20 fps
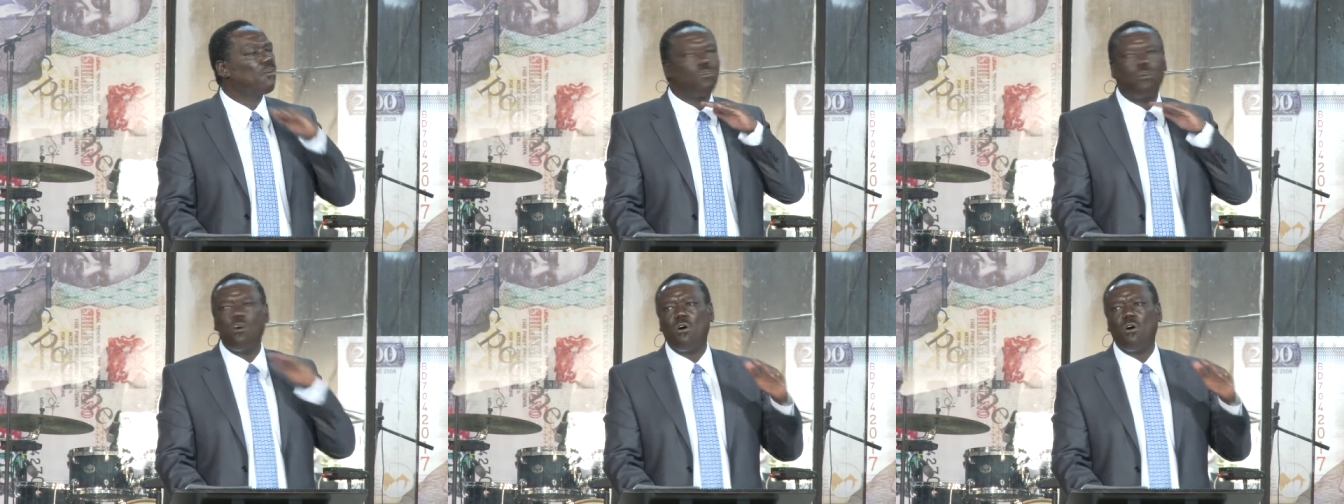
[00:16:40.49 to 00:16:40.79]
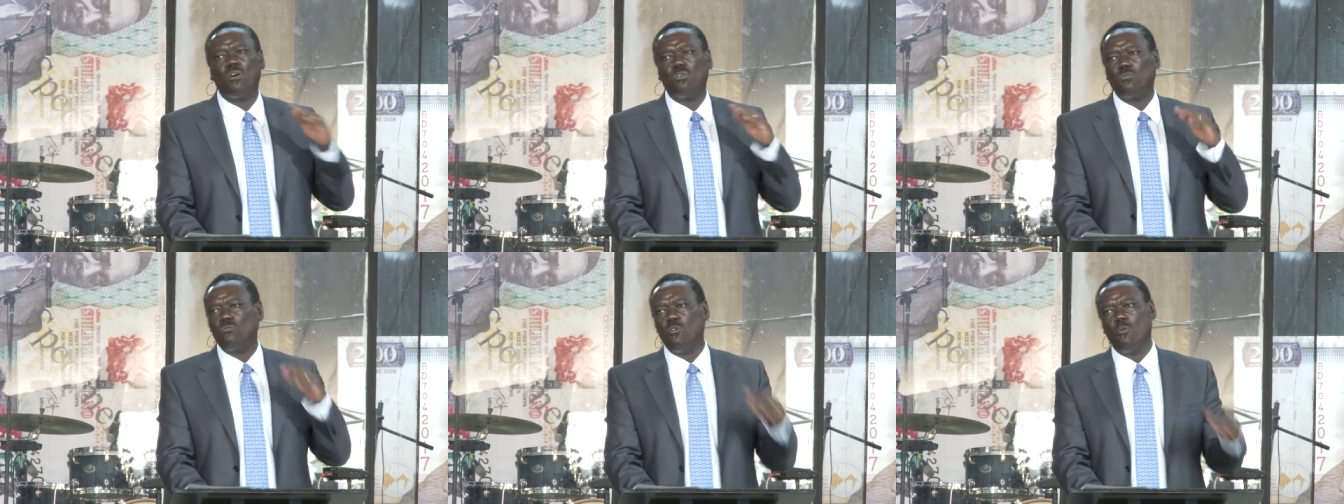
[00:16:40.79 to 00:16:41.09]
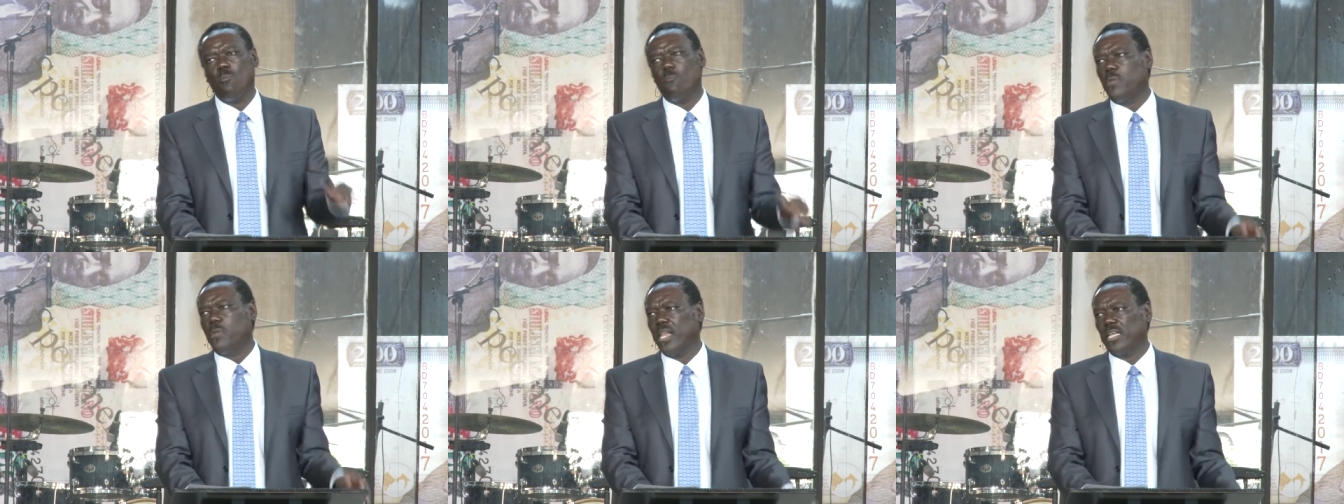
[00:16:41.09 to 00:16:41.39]
God
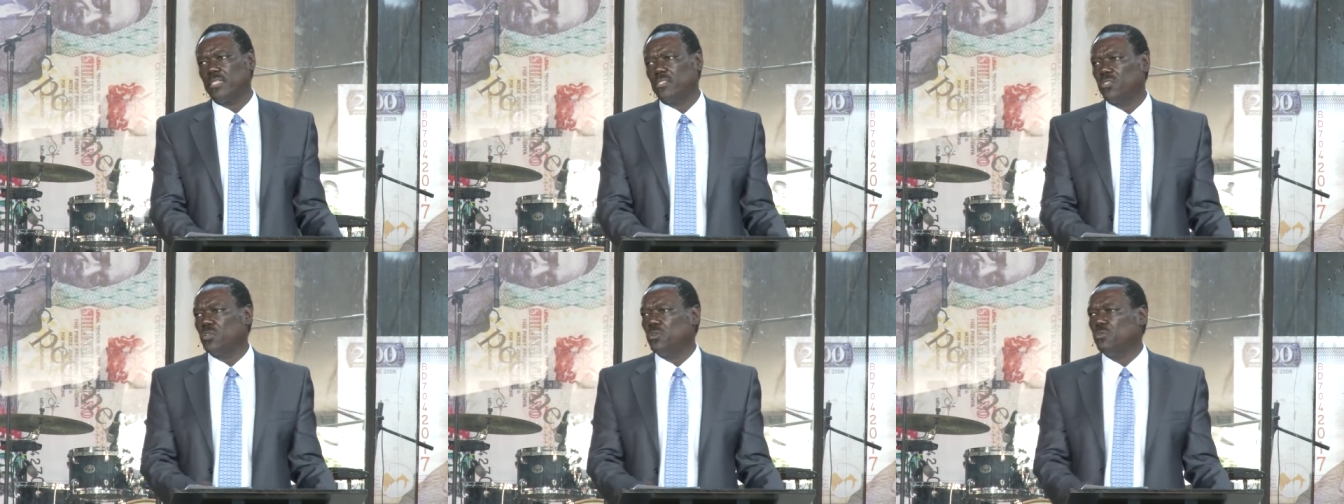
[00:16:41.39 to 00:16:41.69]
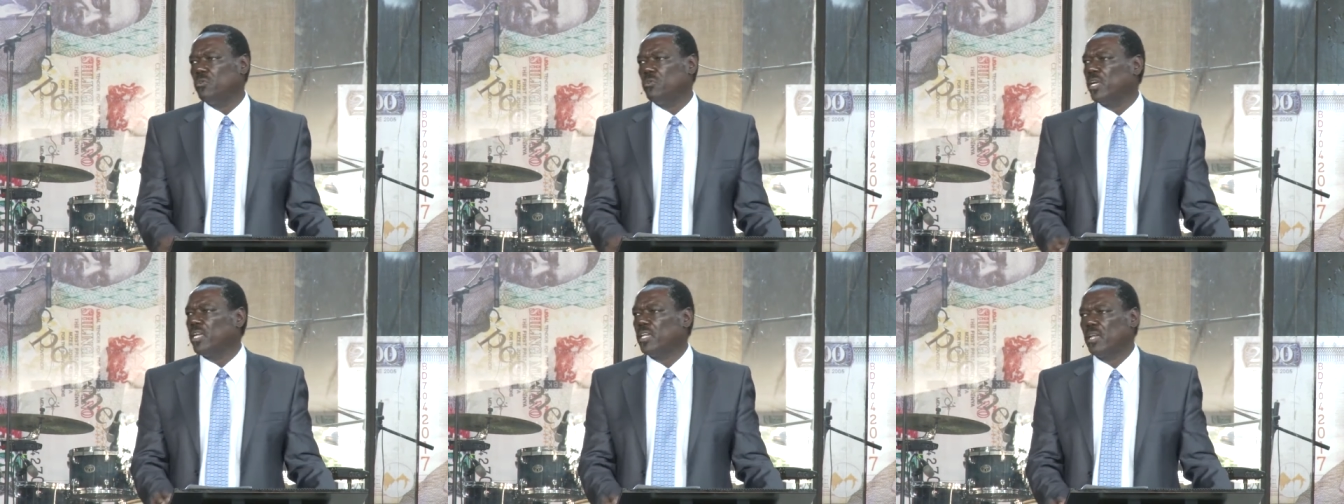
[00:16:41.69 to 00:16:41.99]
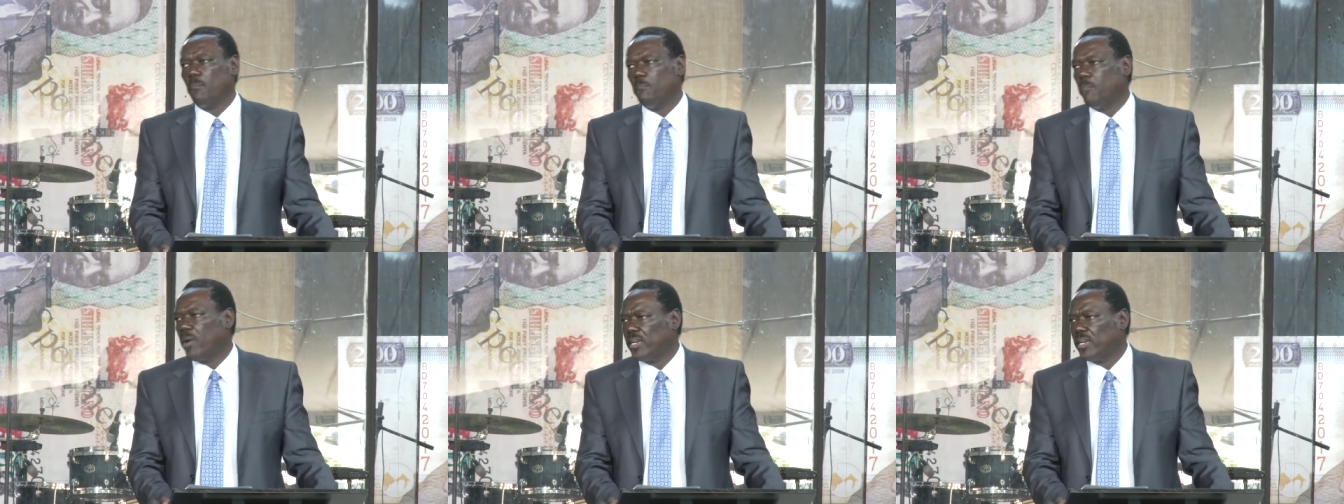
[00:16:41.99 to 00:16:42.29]
will bless you
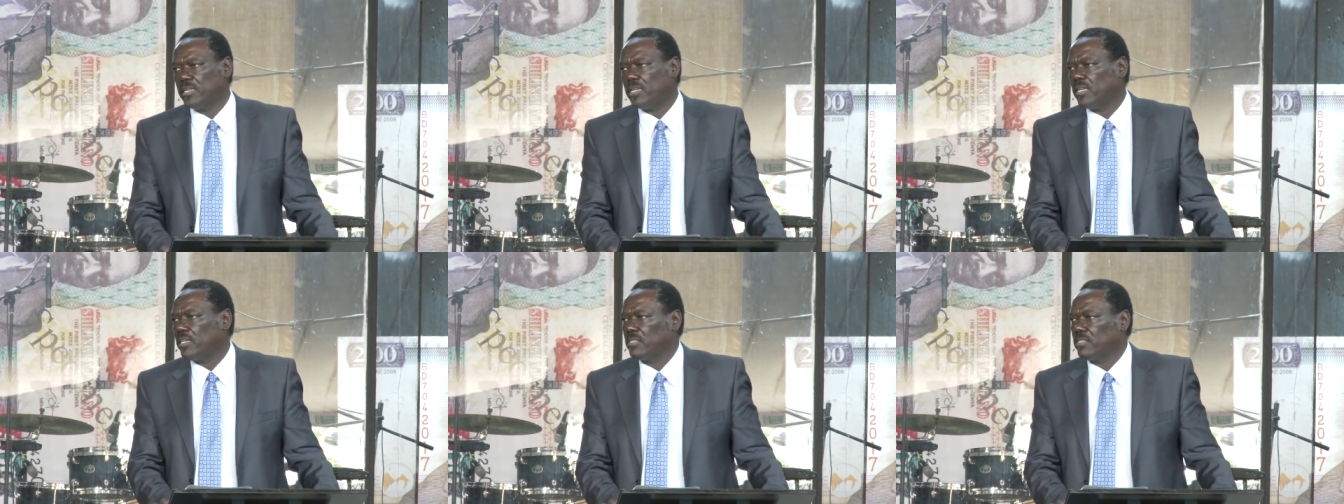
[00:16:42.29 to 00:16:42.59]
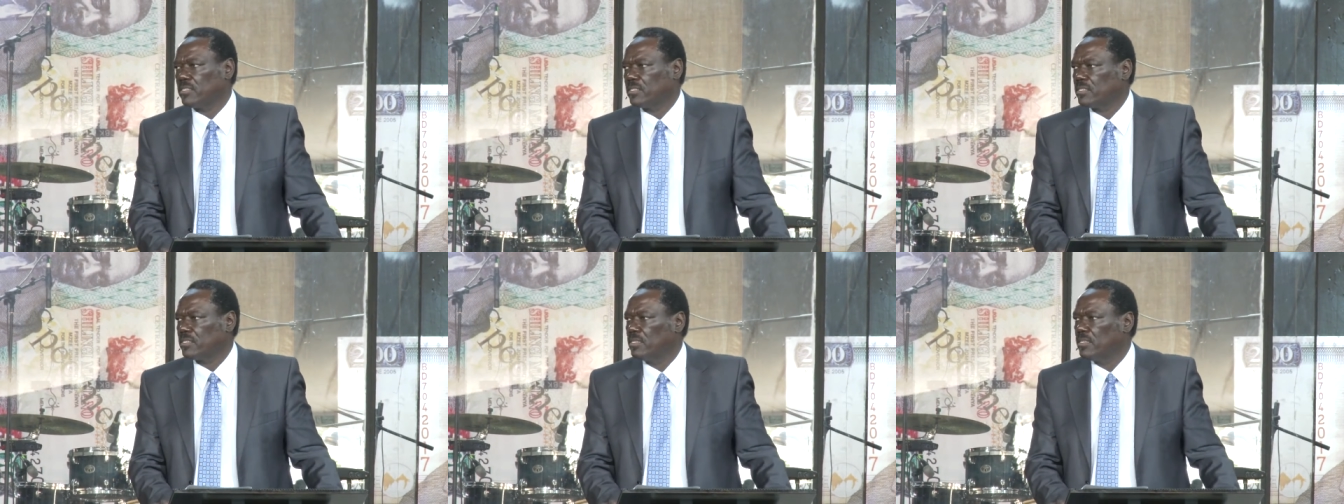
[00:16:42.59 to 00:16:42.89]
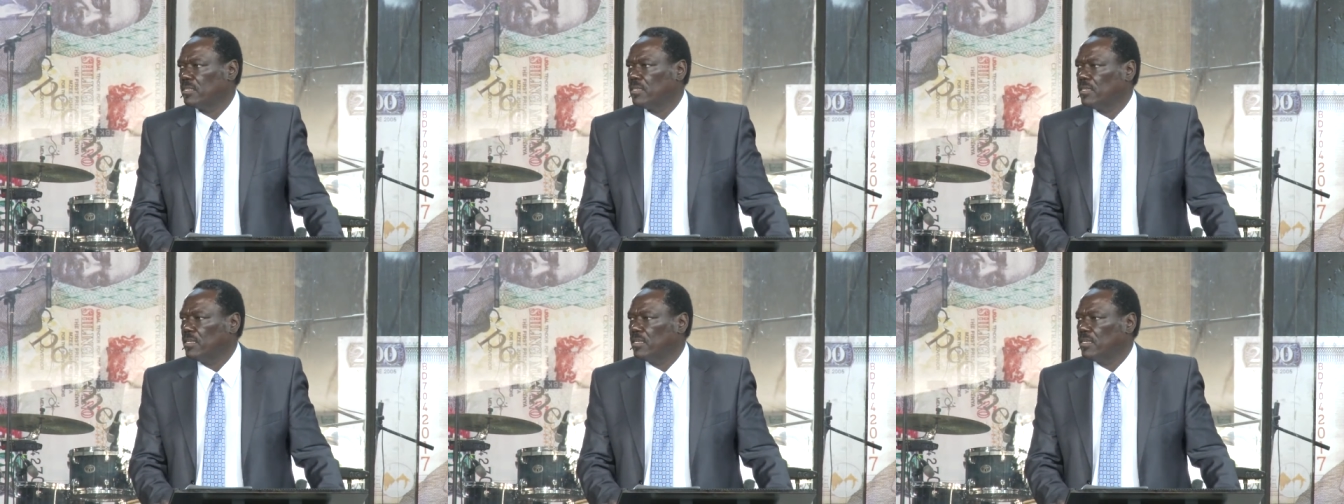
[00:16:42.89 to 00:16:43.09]
in abundance